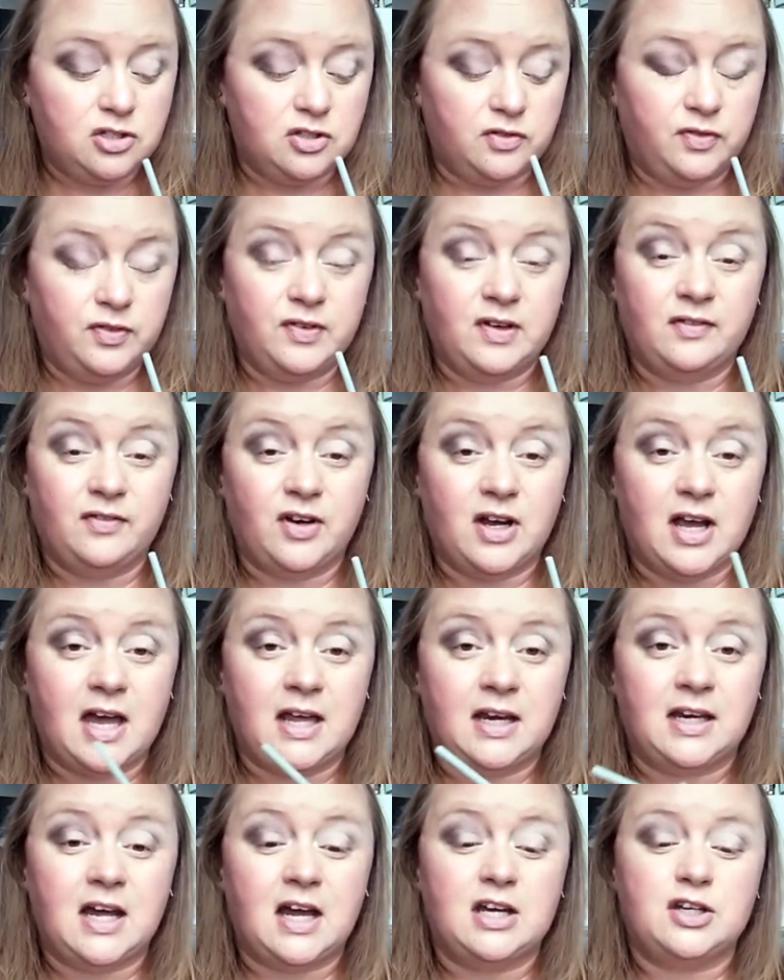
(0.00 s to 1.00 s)
So if you've ever
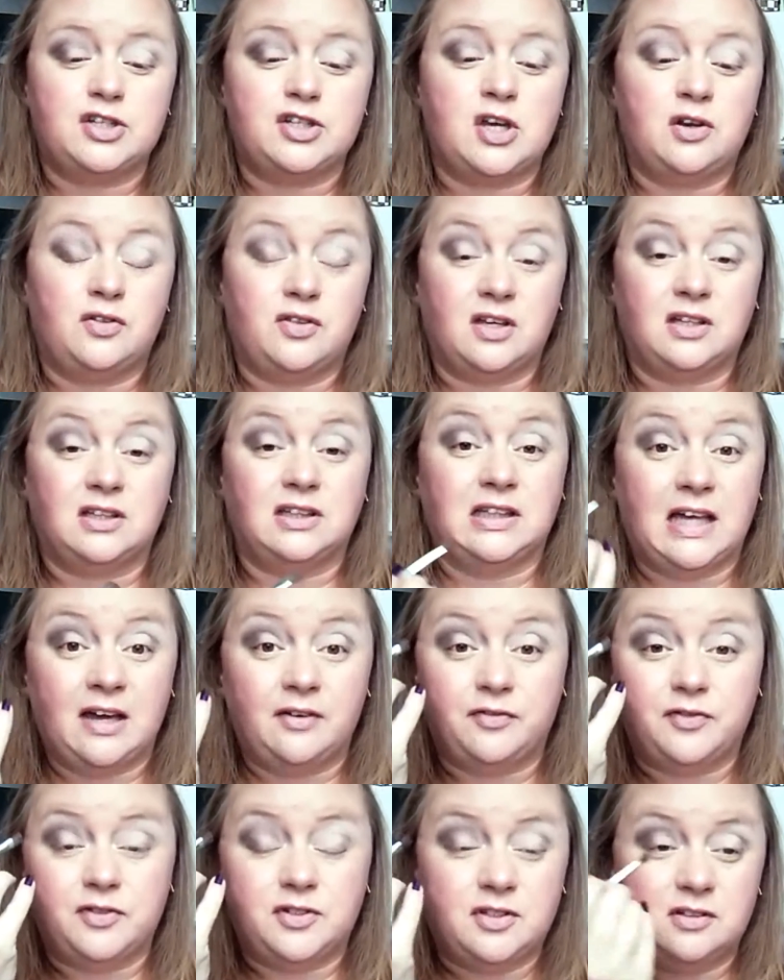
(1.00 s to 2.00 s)
had an eyeshadow that
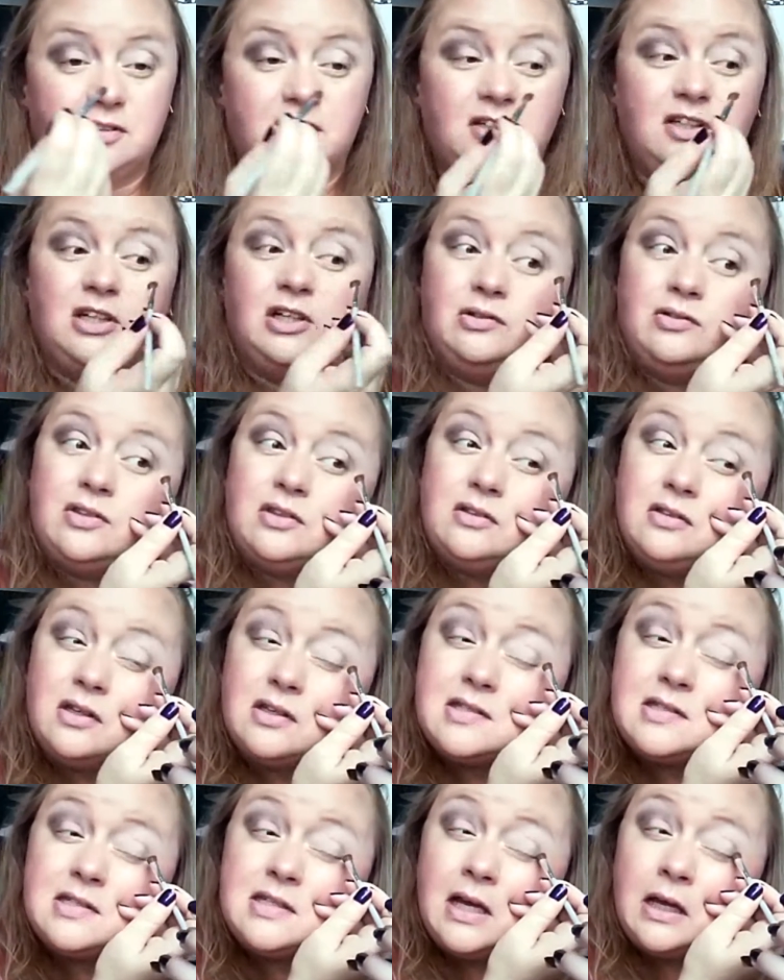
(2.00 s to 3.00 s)
left, you know, a
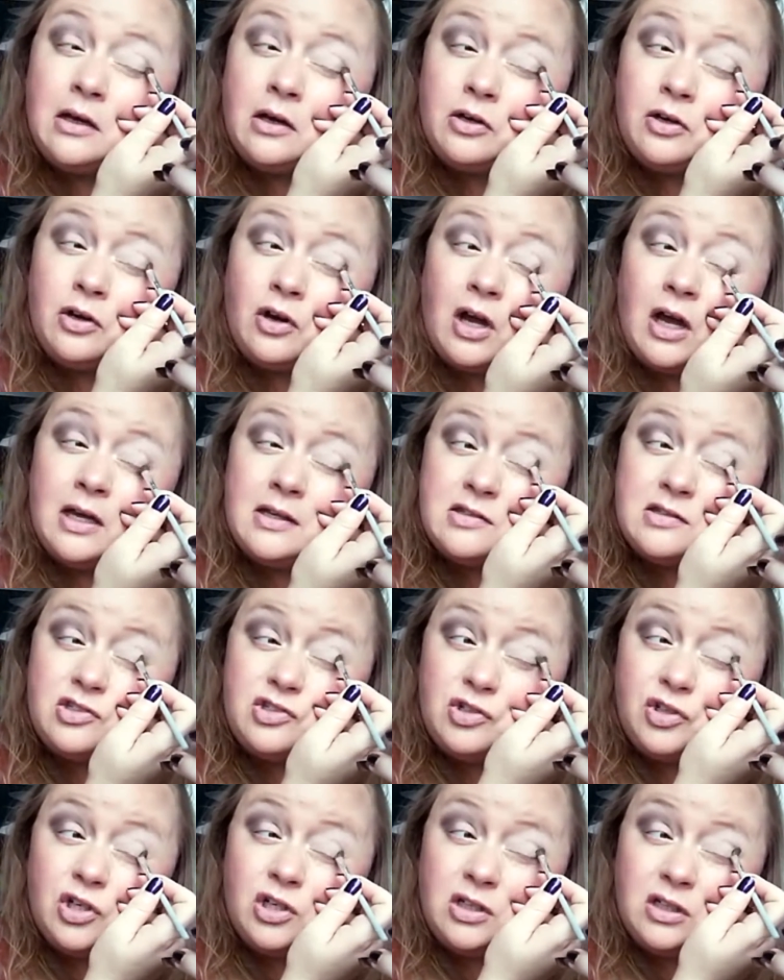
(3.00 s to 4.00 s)
stain on your eyes that
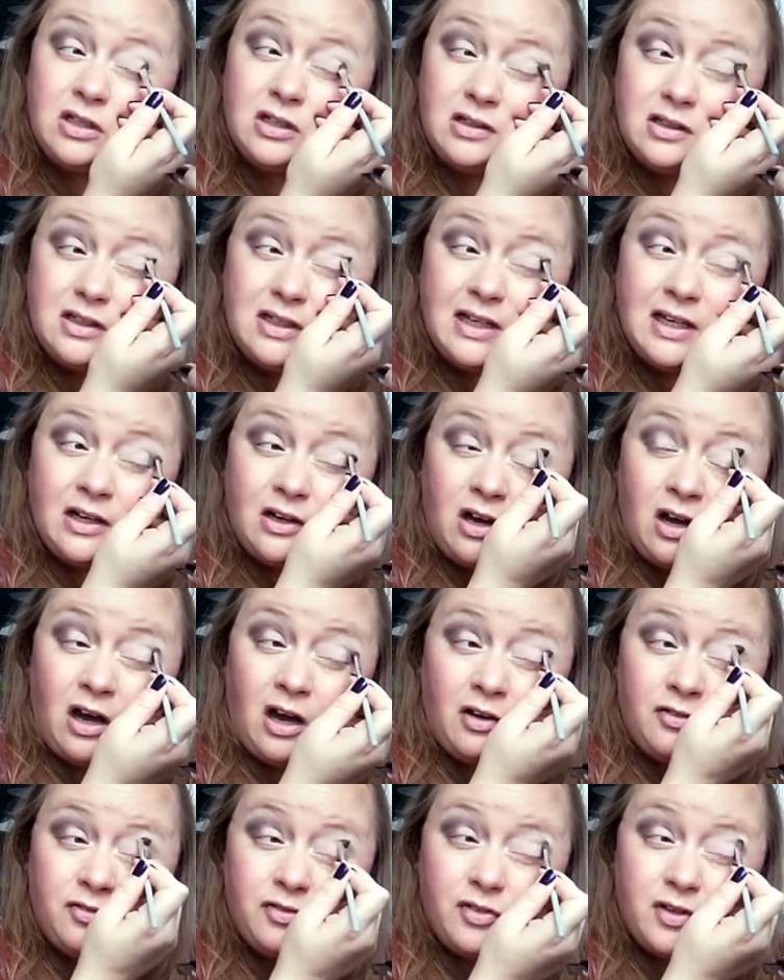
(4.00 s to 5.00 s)
you couldn't get
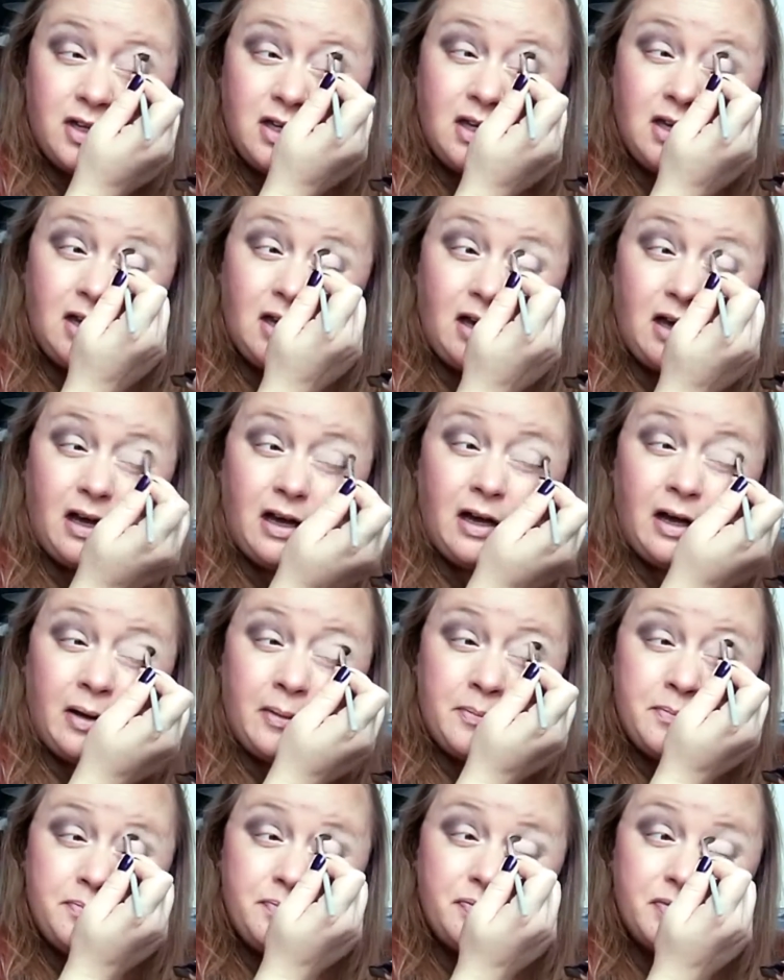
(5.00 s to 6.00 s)
off,
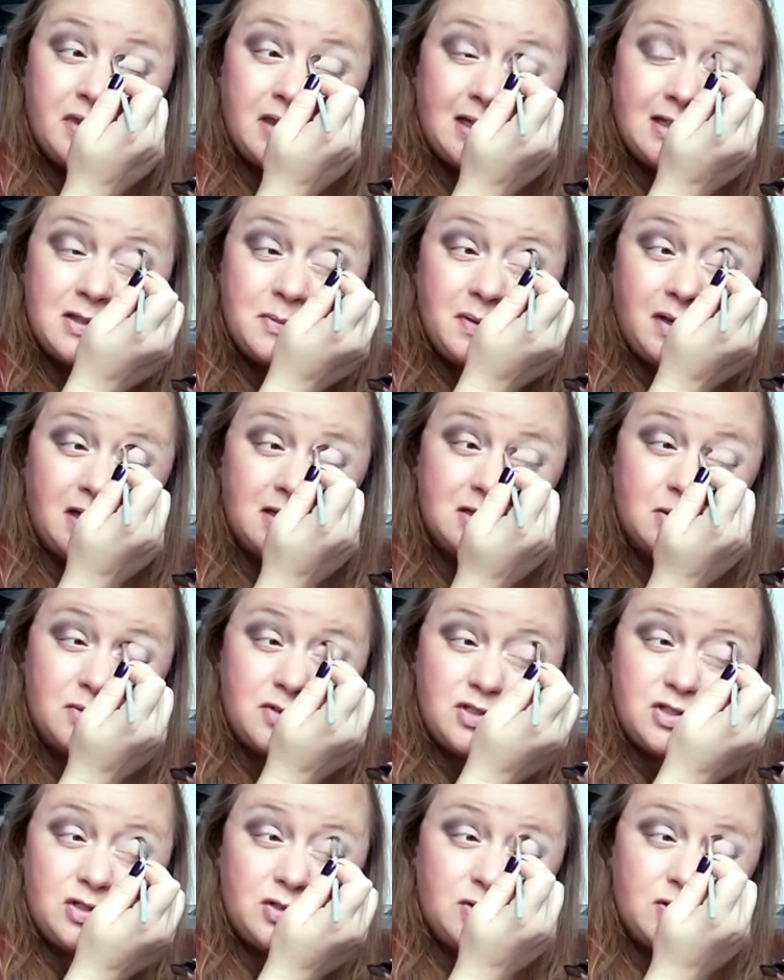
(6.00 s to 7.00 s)
um, that's because it
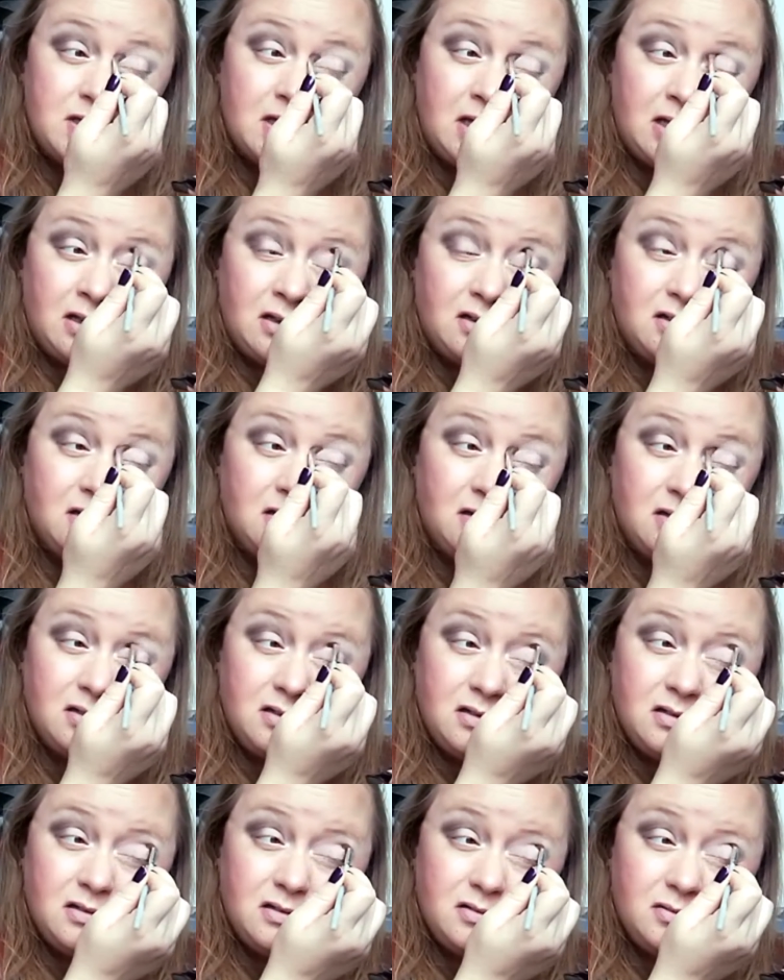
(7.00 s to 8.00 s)
was using,
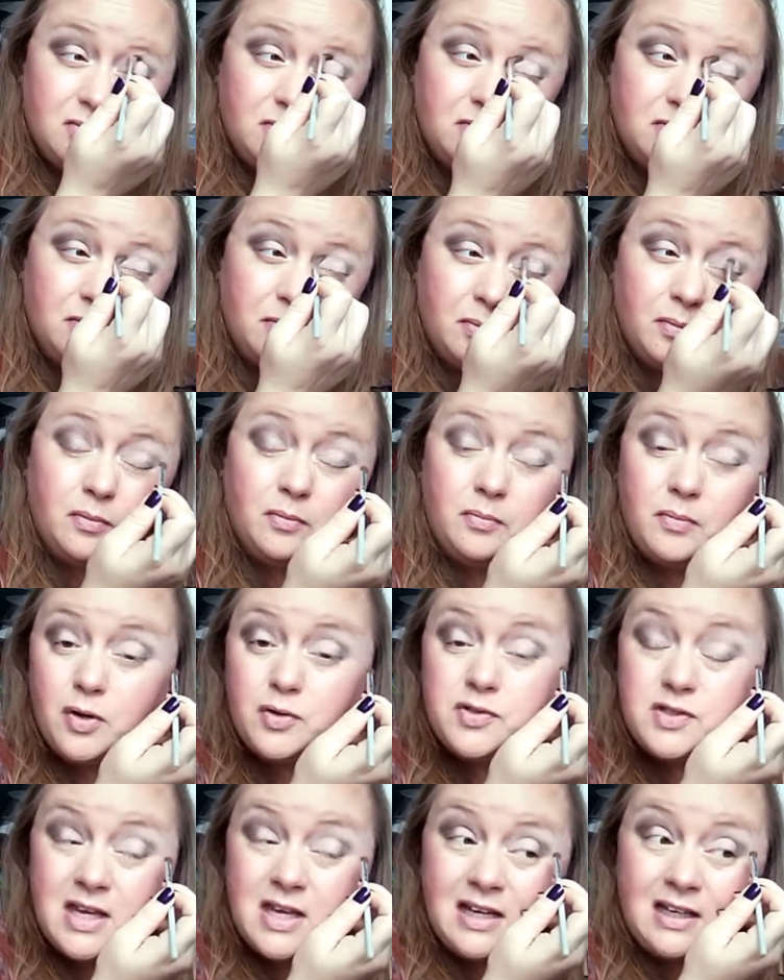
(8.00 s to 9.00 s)

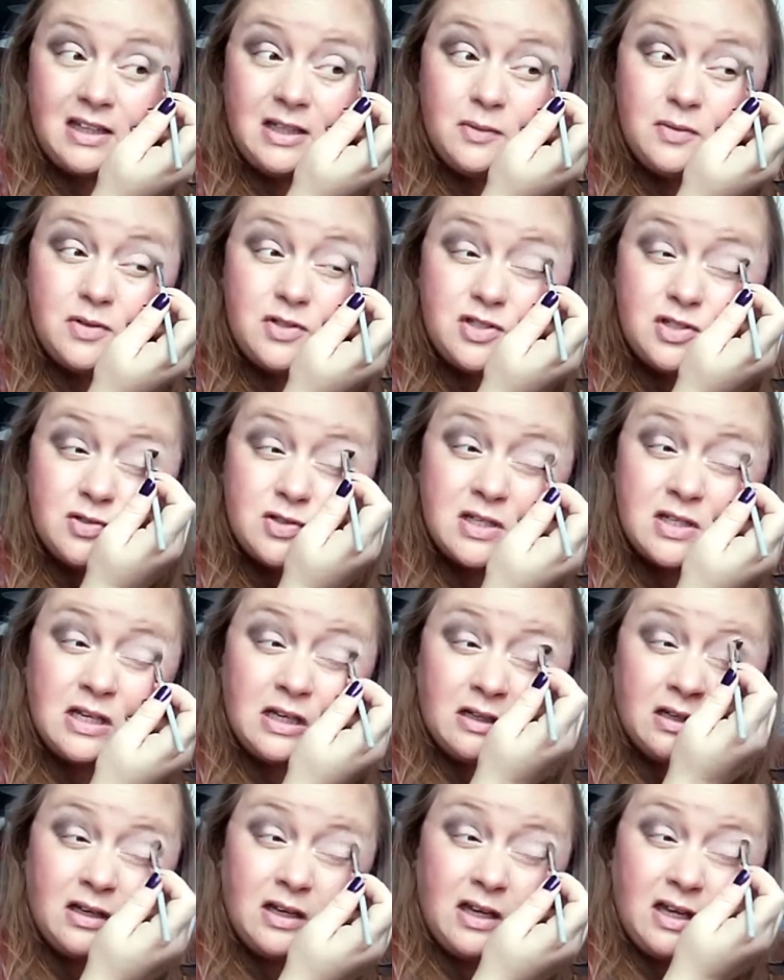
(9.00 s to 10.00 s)
most likely it was
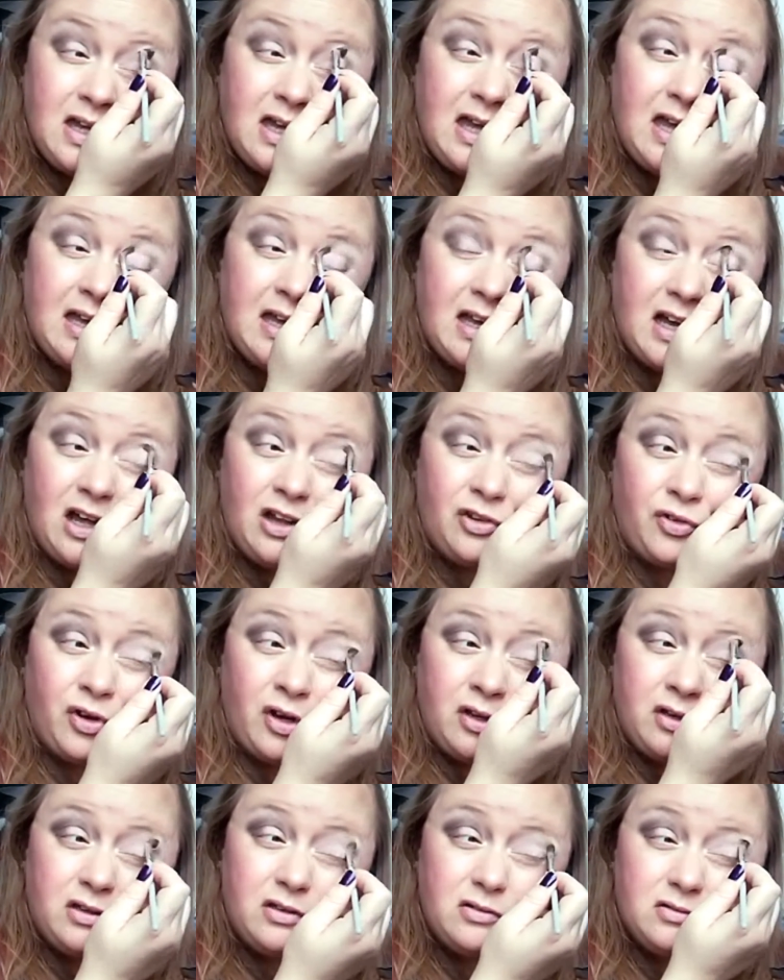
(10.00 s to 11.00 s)
using a
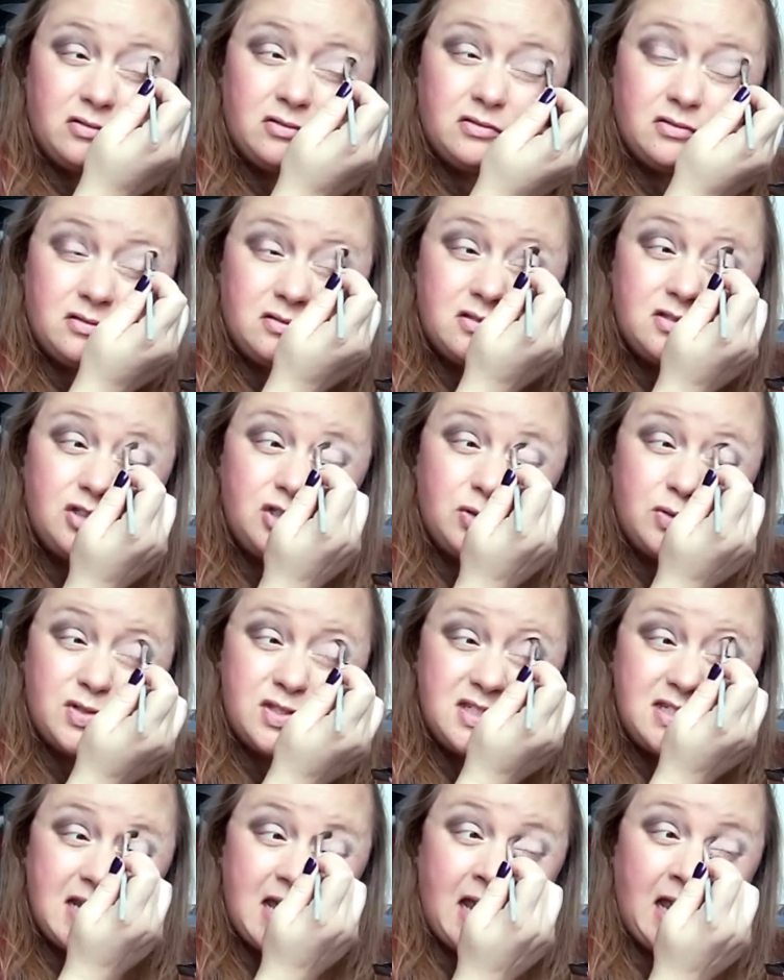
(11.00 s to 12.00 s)
colorant to
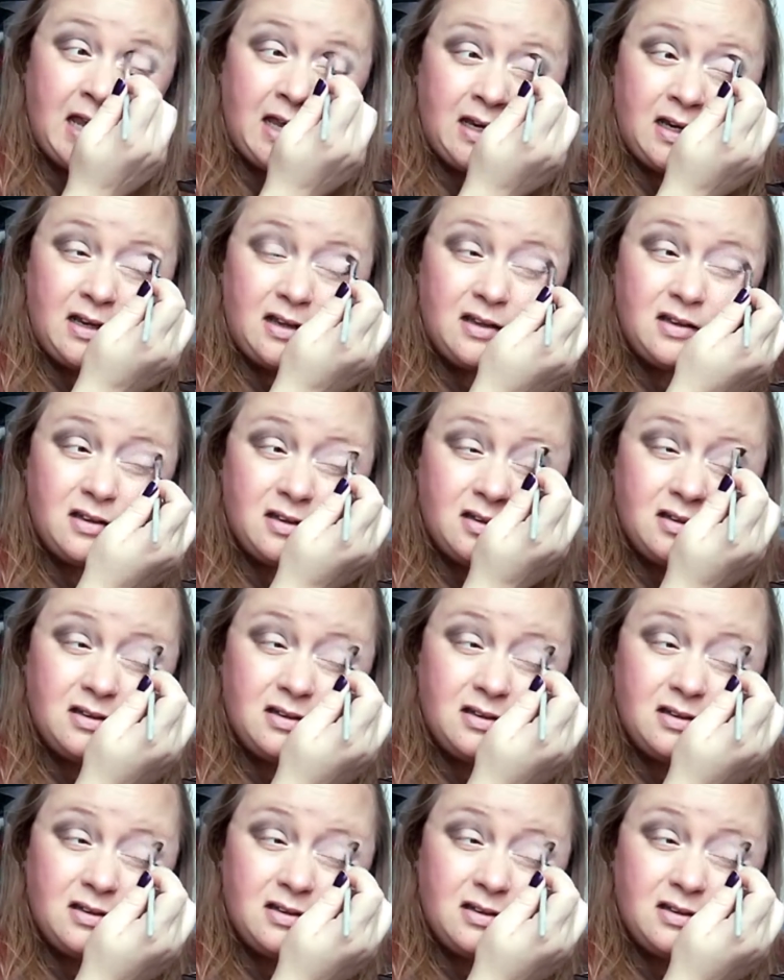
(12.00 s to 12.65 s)
stain,